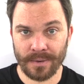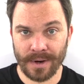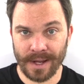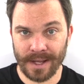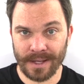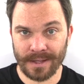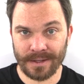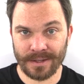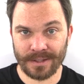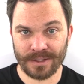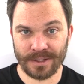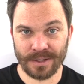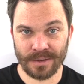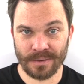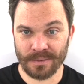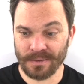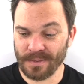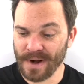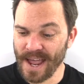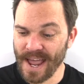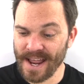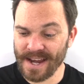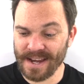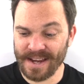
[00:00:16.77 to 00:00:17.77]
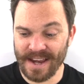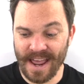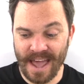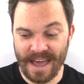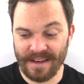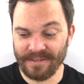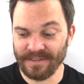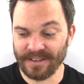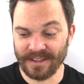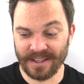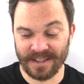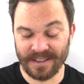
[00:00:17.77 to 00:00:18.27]
Right? So Rhett
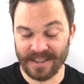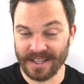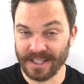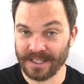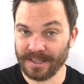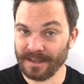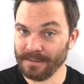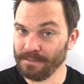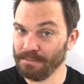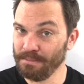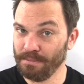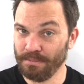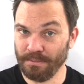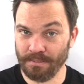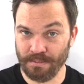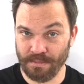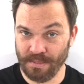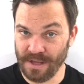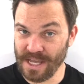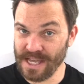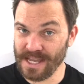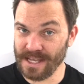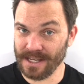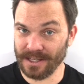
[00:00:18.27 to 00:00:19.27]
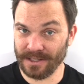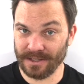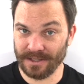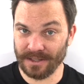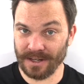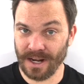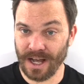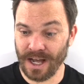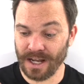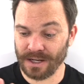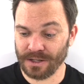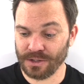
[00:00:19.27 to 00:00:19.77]
definitely thinks that B is
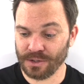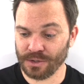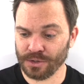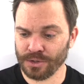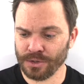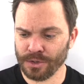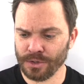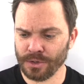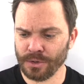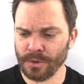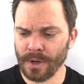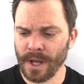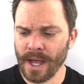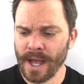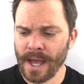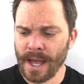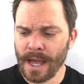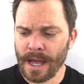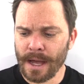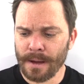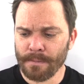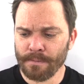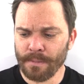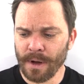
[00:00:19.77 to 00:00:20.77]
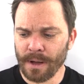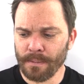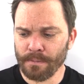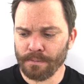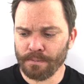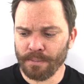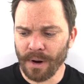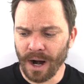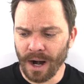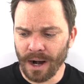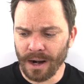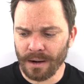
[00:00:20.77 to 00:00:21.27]
not true.
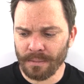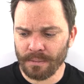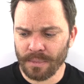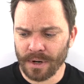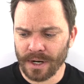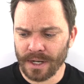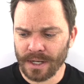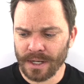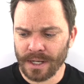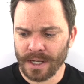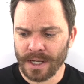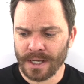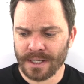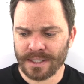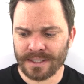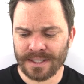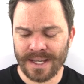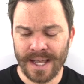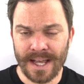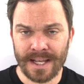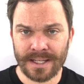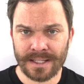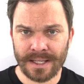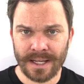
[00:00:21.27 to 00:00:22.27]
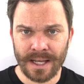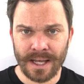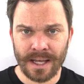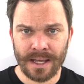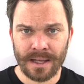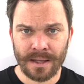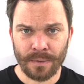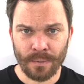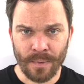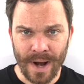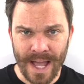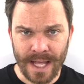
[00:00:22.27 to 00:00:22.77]
But Barbara says
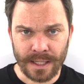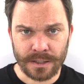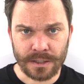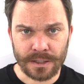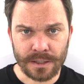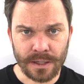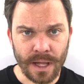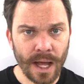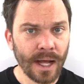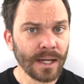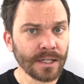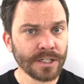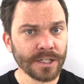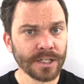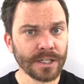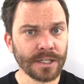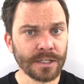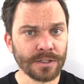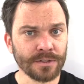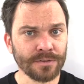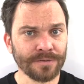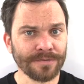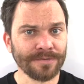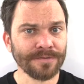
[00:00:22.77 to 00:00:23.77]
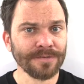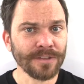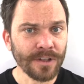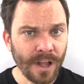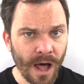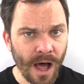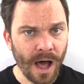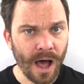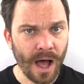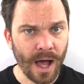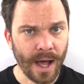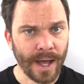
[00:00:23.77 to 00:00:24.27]
Rhett's logic is
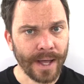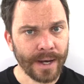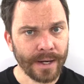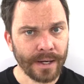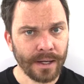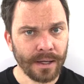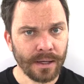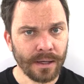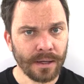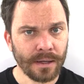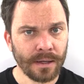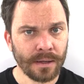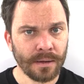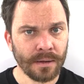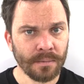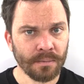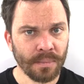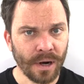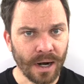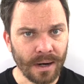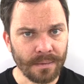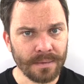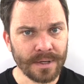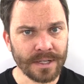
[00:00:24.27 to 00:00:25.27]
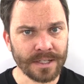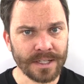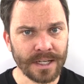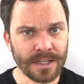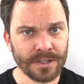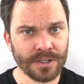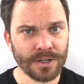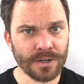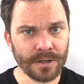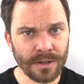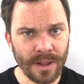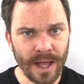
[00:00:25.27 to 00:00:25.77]
flawed. Barbara
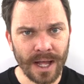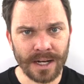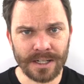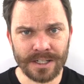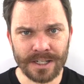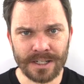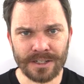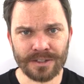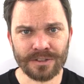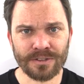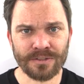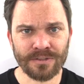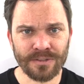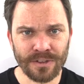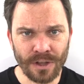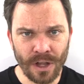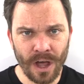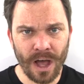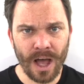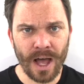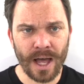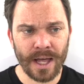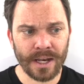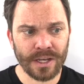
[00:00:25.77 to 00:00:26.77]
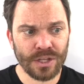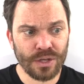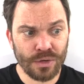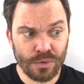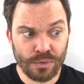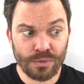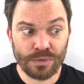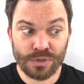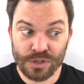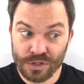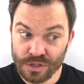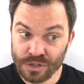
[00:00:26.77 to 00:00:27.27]
says, Your logic is flawed.
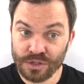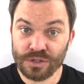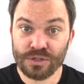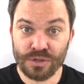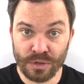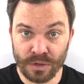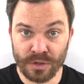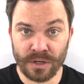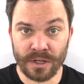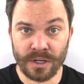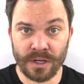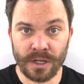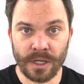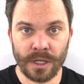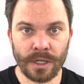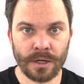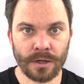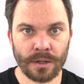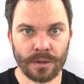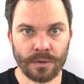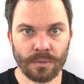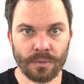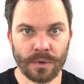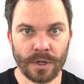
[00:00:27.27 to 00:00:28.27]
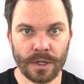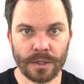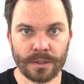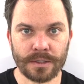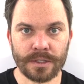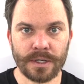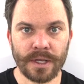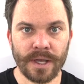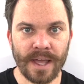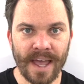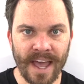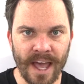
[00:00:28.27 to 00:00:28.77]
You should, in other
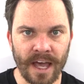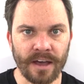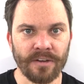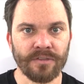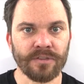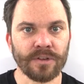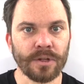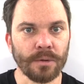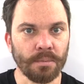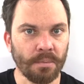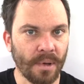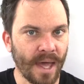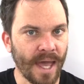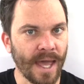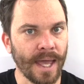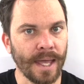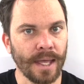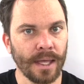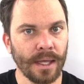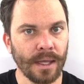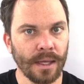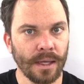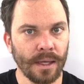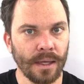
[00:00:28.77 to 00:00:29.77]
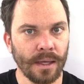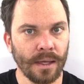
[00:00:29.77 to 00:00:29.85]
words, have to pay.